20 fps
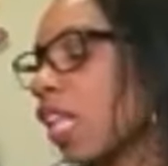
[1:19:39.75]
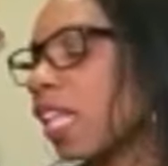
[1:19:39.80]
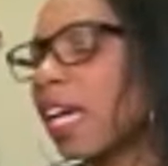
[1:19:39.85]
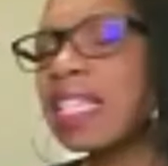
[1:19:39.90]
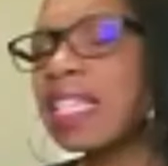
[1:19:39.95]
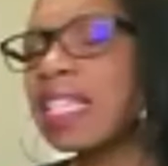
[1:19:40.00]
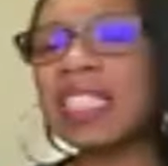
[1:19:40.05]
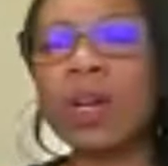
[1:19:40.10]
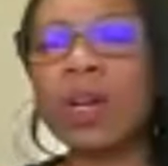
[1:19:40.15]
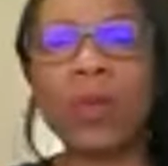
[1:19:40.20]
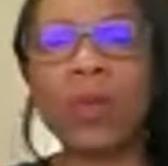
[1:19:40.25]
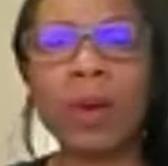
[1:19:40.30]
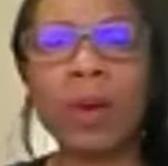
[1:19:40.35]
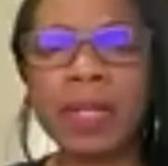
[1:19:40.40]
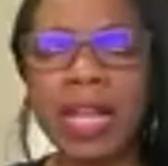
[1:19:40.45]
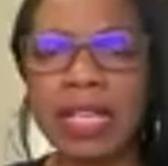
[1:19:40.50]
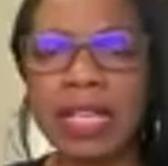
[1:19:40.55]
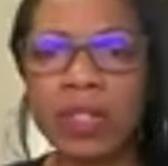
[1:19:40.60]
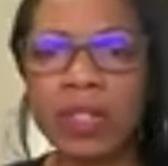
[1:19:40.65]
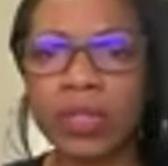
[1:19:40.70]
Like I said,
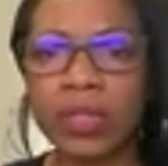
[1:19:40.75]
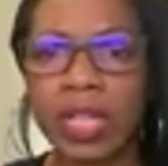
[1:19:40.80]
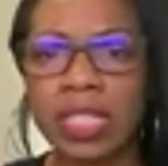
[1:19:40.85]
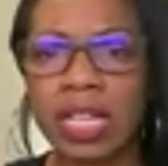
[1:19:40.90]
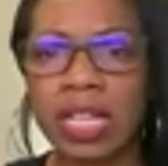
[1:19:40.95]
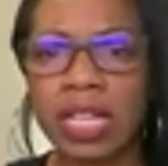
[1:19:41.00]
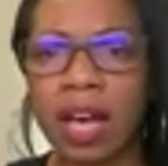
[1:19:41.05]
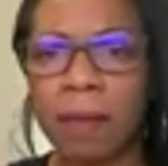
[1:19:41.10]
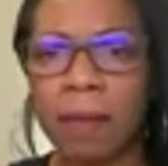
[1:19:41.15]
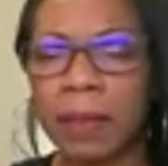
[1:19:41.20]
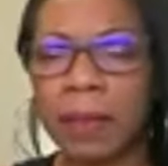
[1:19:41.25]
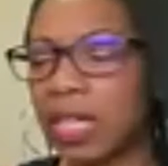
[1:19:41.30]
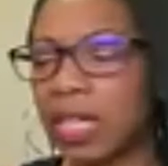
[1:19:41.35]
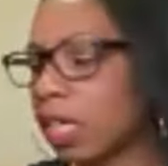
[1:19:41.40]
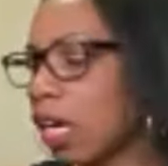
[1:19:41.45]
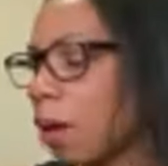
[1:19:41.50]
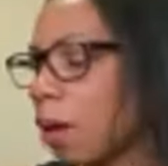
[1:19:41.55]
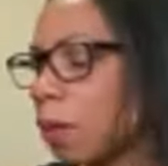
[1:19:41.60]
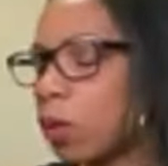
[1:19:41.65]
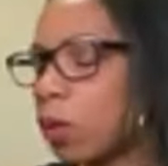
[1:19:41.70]
womanizer does come
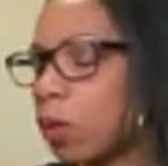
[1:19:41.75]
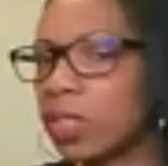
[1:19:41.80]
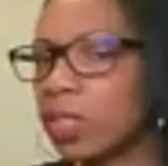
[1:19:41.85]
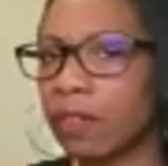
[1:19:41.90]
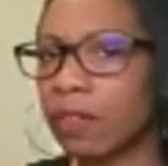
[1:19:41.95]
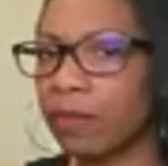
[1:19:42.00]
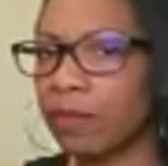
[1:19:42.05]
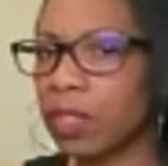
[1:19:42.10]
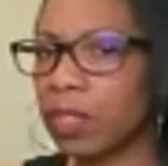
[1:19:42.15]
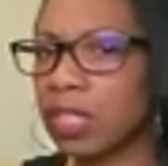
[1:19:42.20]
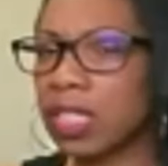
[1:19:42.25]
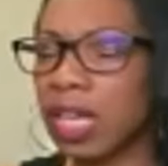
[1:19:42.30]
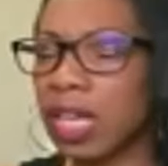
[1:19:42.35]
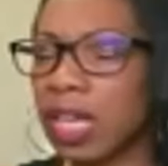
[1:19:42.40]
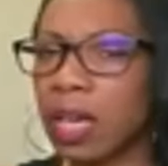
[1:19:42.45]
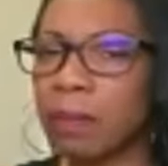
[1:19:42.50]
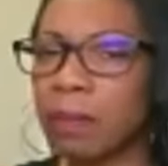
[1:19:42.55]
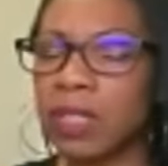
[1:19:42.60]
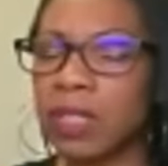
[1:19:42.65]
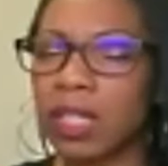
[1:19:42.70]
in a couple of different
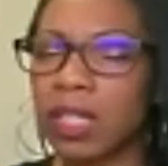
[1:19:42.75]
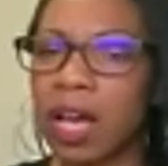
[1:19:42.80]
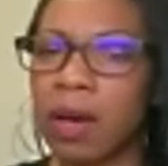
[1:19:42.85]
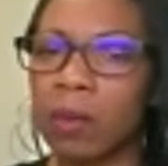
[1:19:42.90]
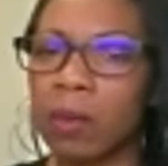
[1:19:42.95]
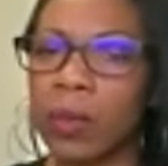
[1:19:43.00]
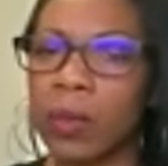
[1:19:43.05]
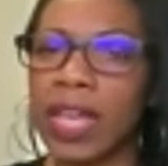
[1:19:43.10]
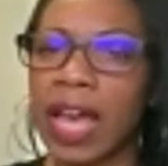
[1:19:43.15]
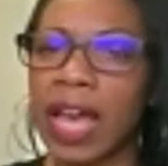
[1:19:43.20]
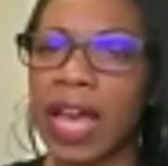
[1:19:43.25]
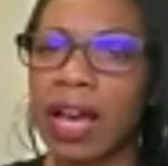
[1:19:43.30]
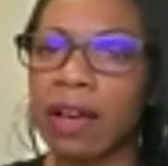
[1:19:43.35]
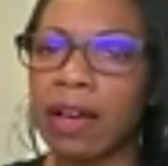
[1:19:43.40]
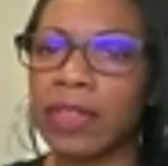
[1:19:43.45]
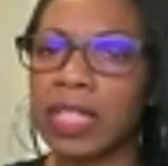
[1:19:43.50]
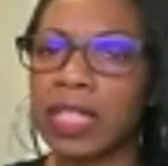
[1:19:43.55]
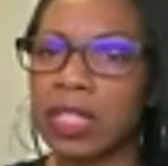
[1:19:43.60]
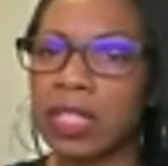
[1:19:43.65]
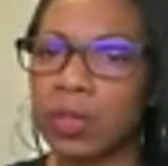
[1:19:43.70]
types. Um, we
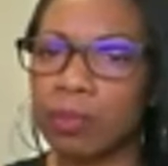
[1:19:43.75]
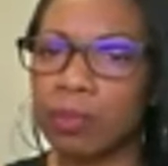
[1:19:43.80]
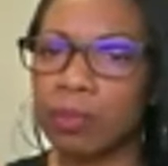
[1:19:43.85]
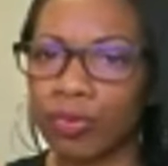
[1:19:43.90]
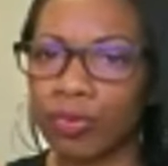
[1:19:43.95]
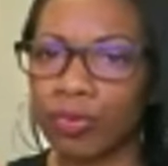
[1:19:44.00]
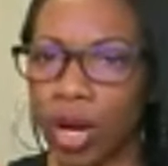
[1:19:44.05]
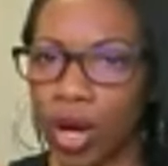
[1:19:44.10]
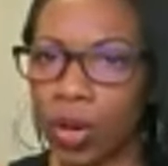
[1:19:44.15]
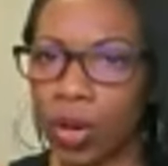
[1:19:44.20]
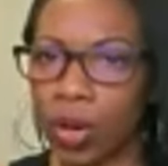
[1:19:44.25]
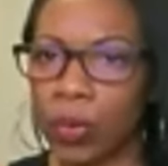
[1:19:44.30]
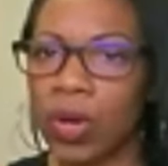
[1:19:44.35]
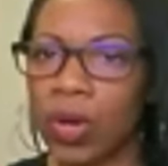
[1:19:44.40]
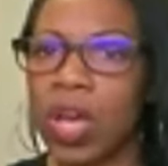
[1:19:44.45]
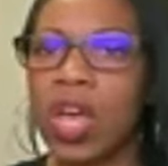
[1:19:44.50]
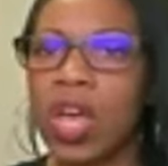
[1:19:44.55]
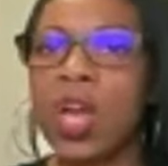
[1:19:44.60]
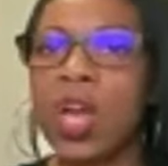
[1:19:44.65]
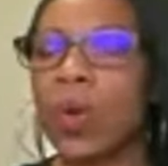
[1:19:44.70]
have, this is
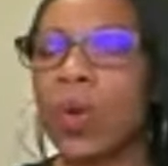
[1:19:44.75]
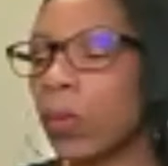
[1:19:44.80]
pro.